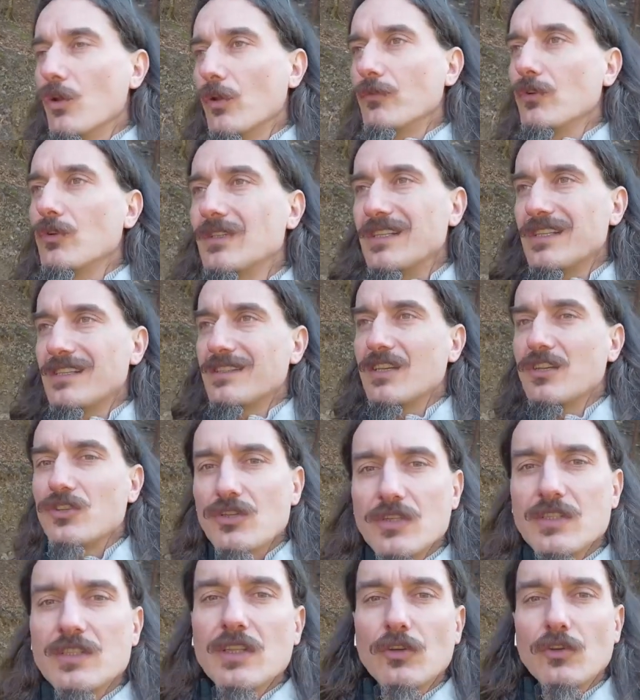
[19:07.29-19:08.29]
of your
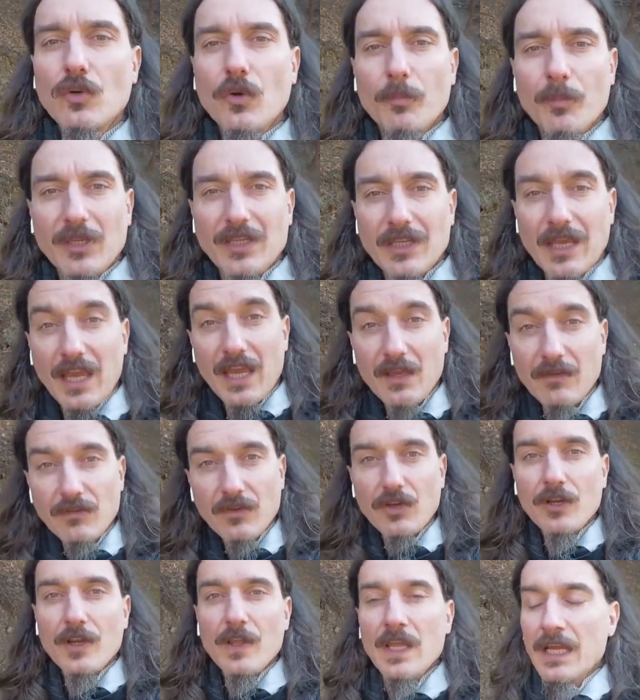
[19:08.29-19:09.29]
decisions and your
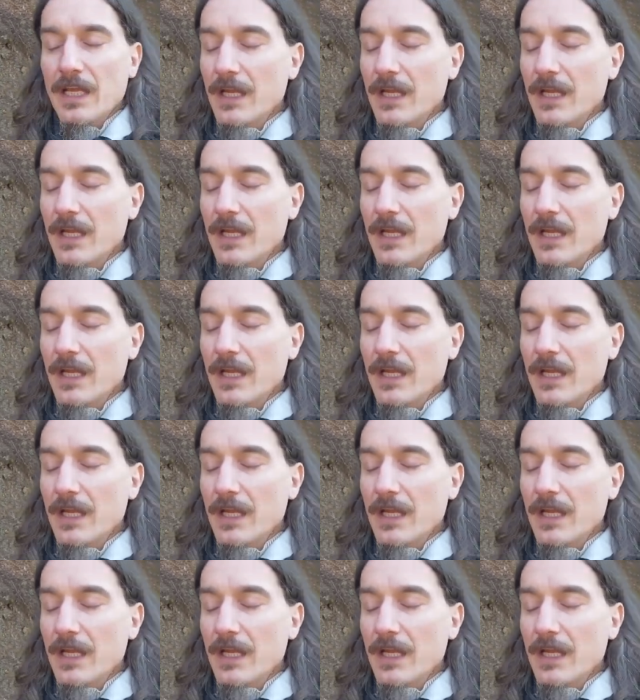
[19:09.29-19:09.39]
behavior?